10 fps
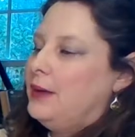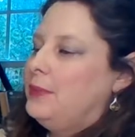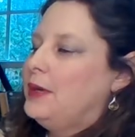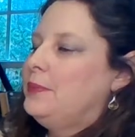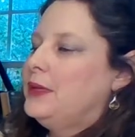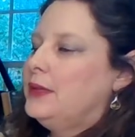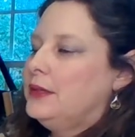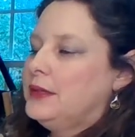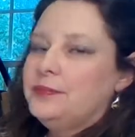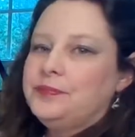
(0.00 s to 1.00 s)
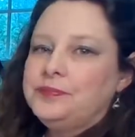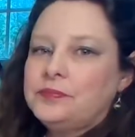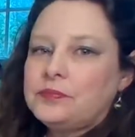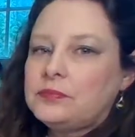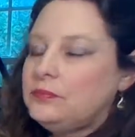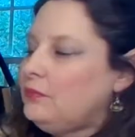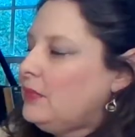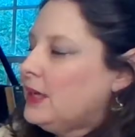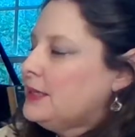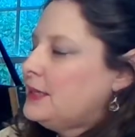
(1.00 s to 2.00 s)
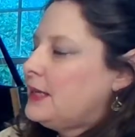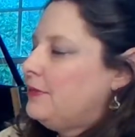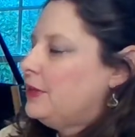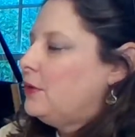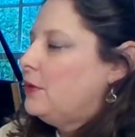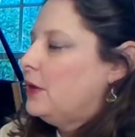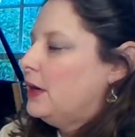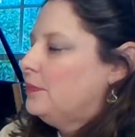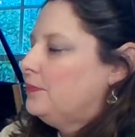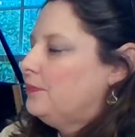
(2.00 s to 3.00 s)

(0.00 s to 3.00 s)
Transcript: going to build a 7th chord,